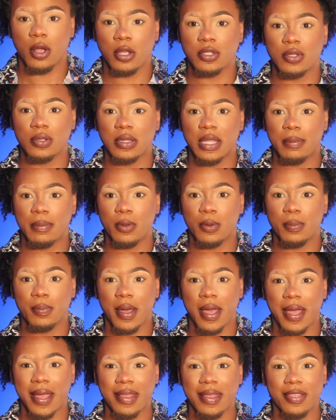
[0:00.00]
Also labeled
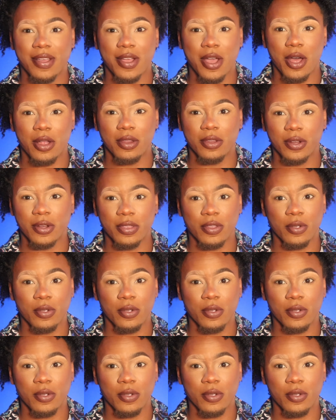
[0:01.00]
by the color,